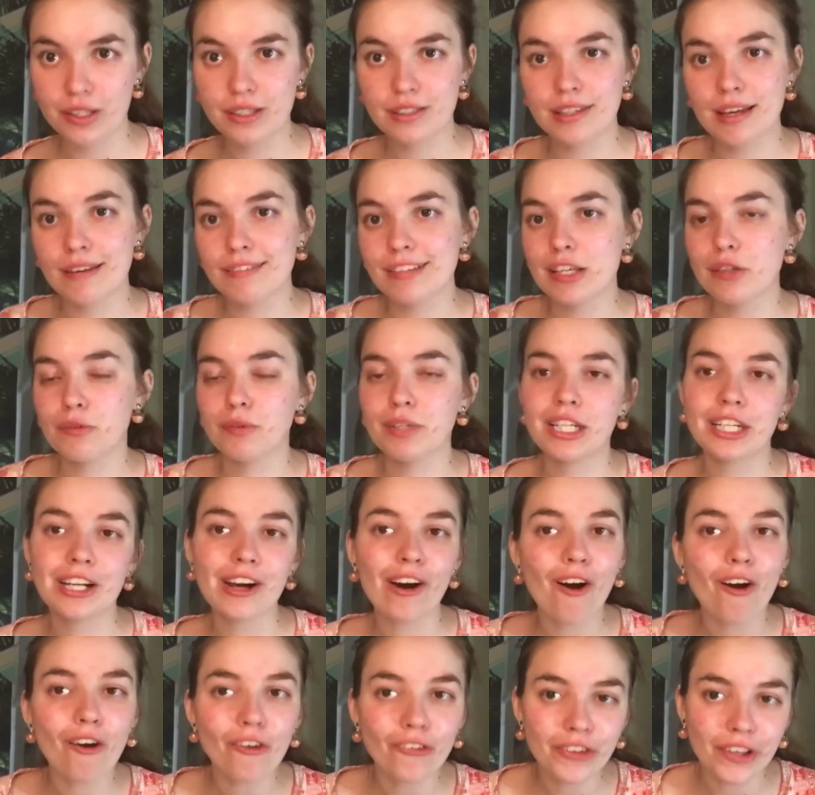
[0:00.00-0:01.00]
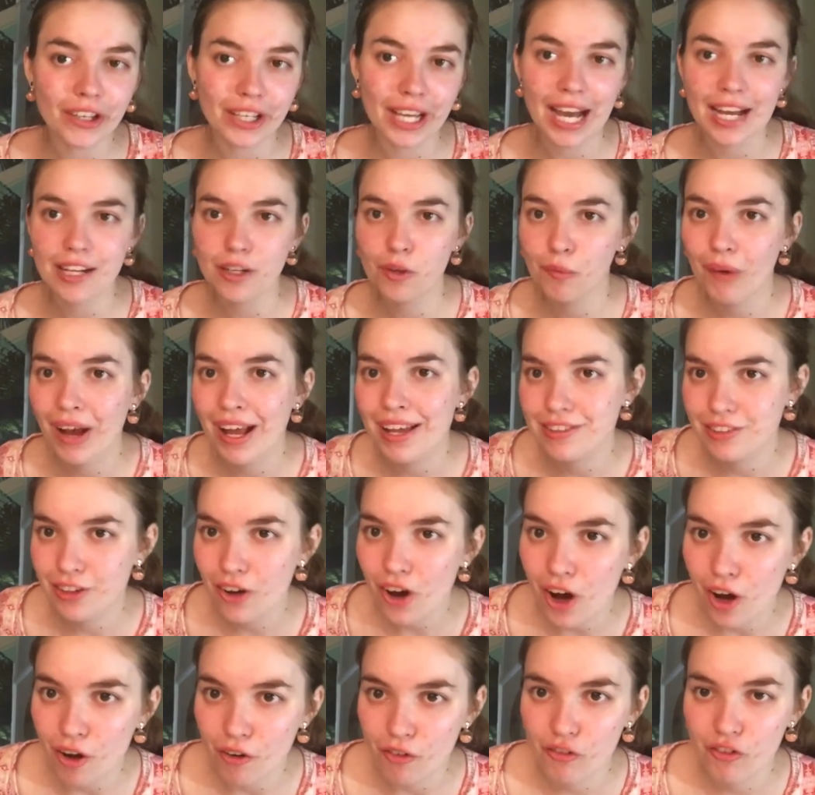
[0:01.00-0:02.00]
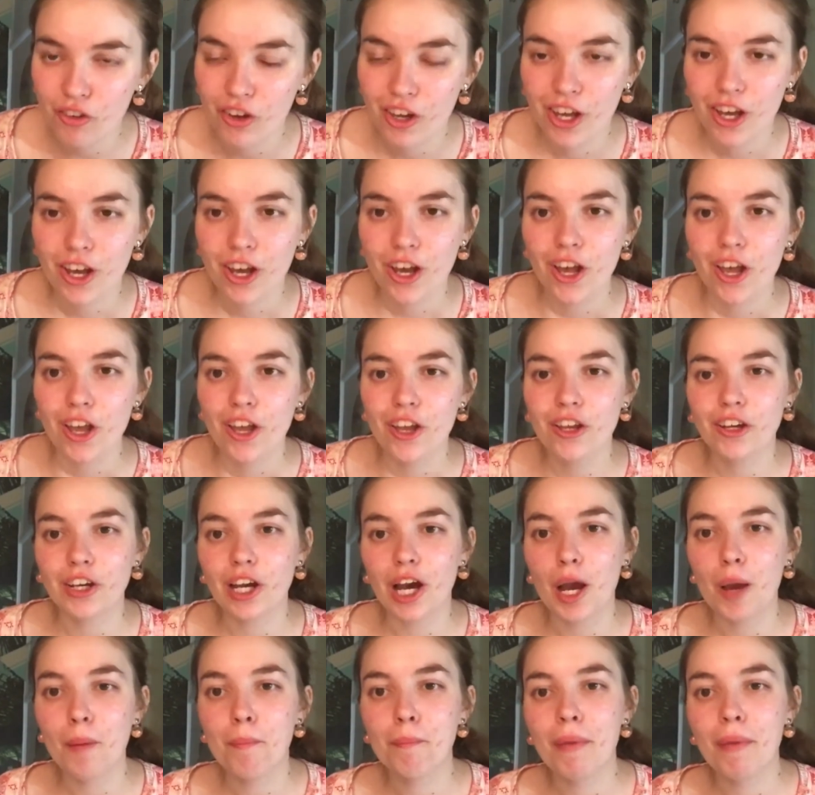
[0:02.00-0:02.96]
Sometimes when you get older, it kind of wears off, you know.